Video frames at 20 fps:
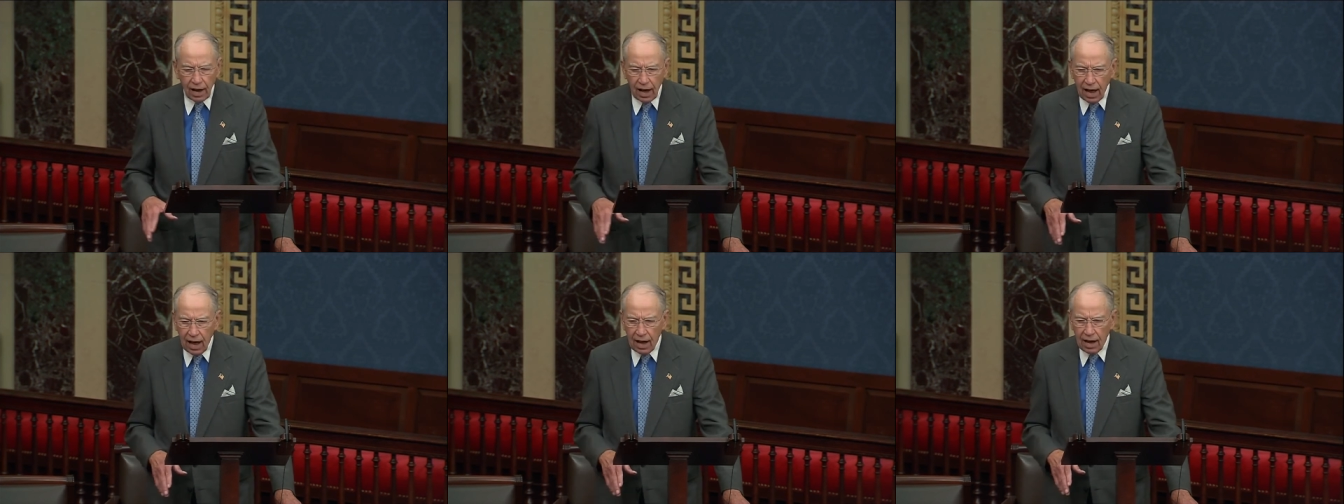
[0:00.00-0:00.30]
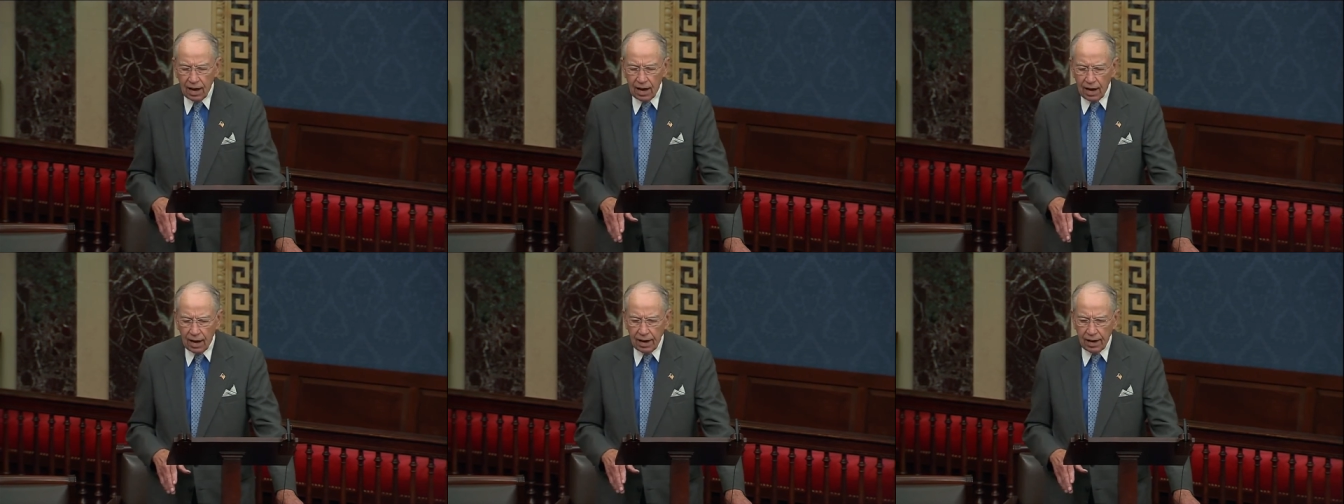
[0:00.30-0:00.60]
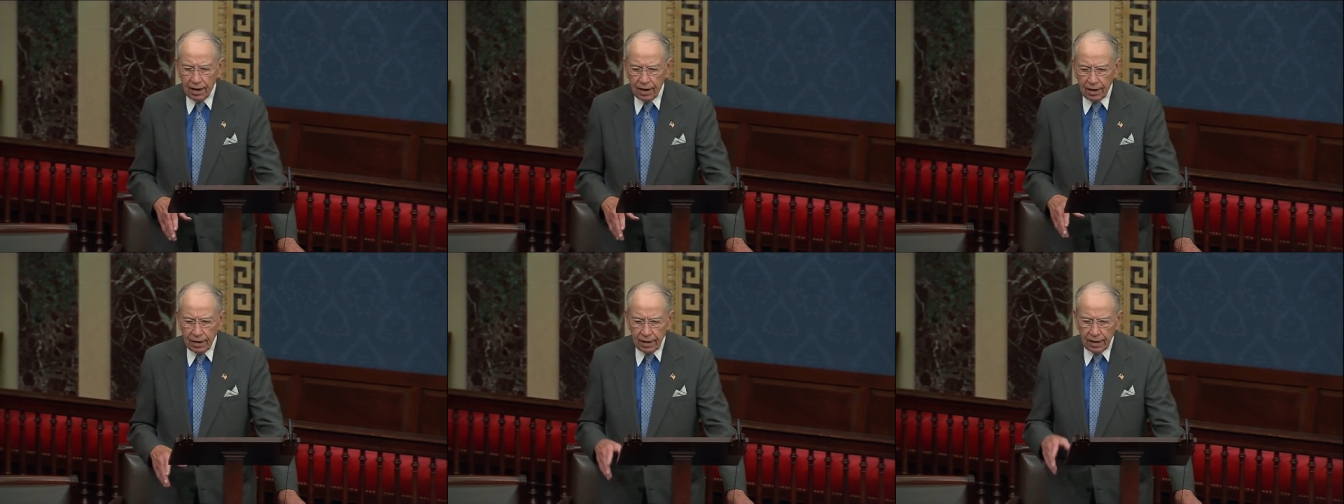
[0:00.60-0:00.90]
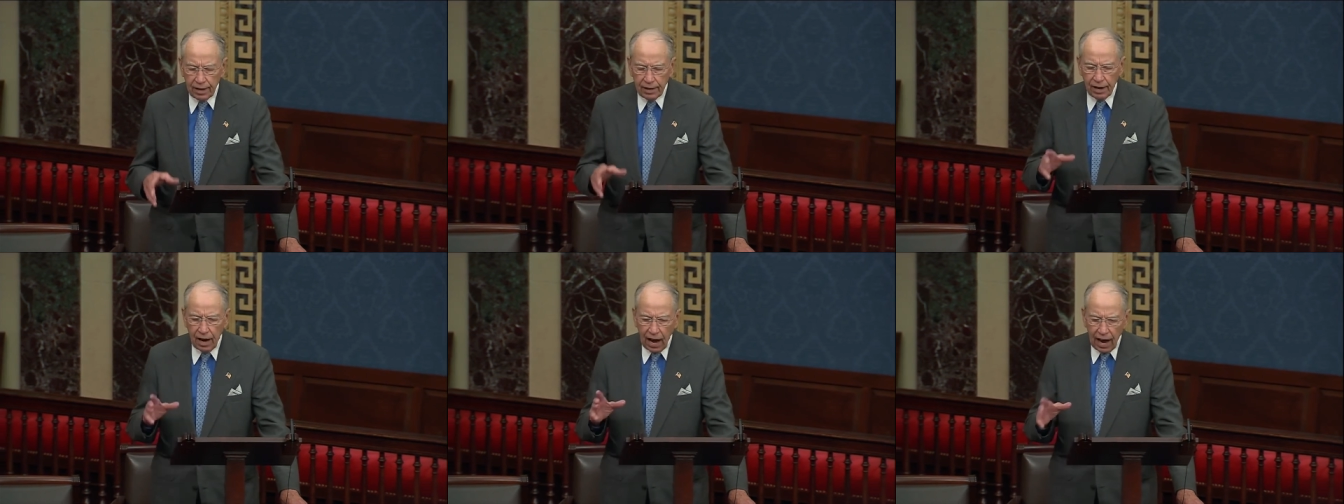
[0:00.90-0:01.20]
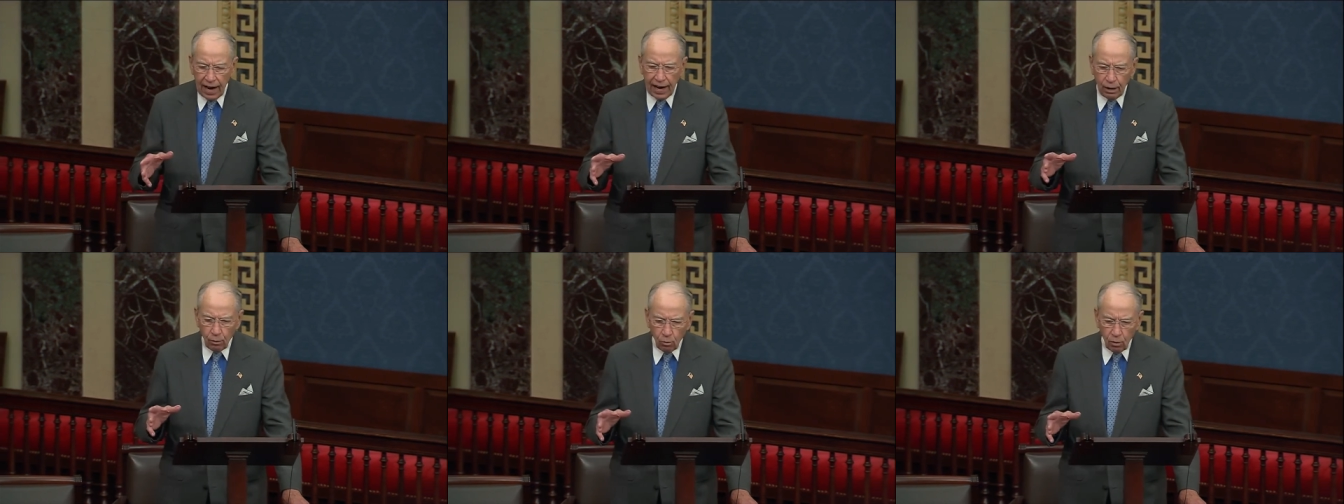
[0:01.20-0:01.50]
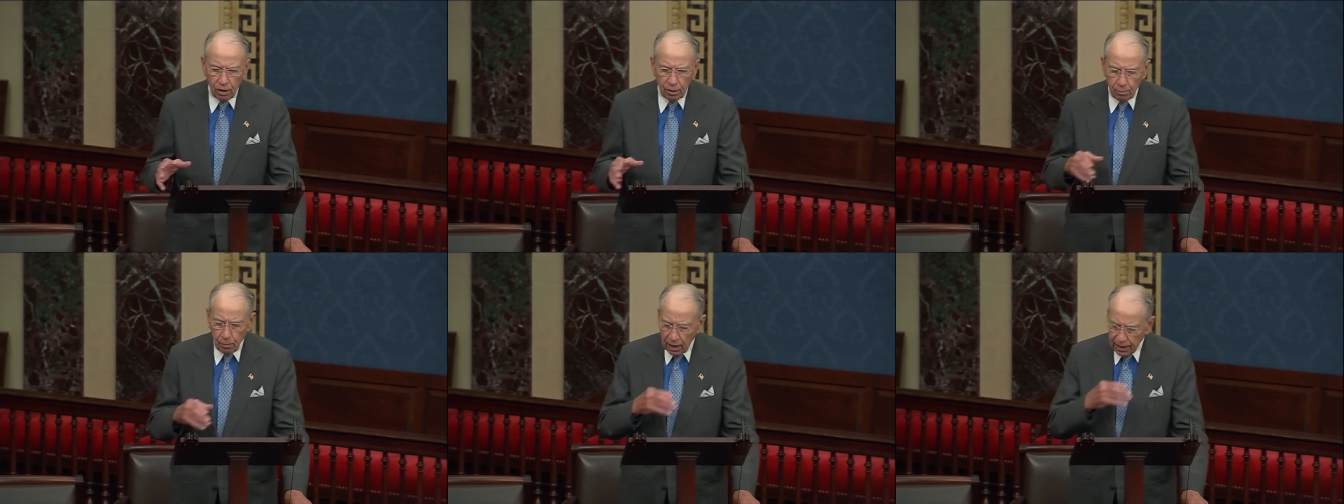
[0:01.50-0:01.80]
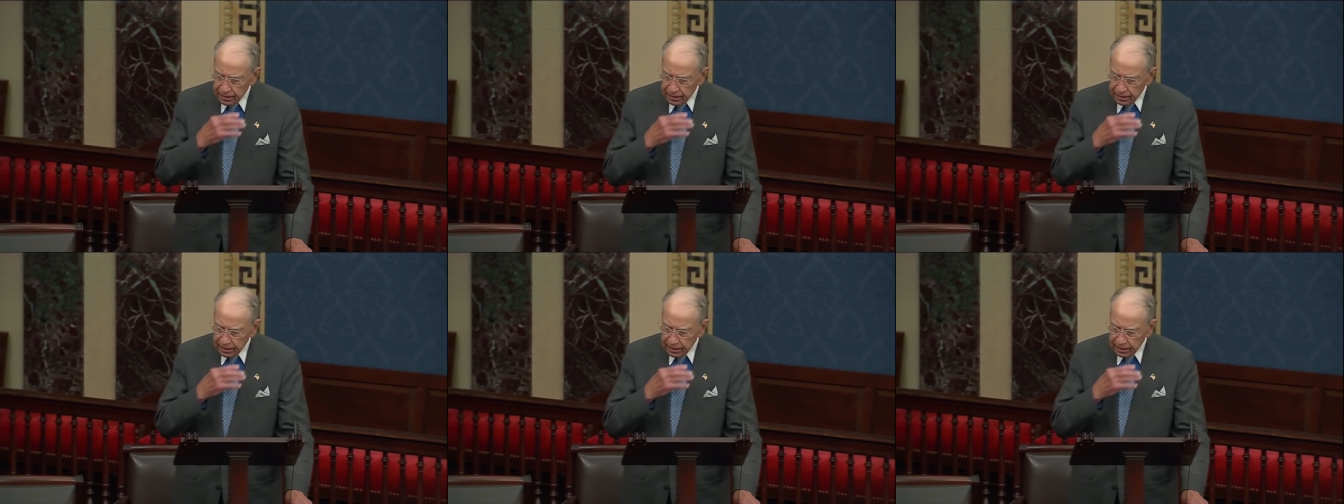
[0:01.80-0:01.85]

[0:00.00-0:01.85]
uh, uh, in Iowa at my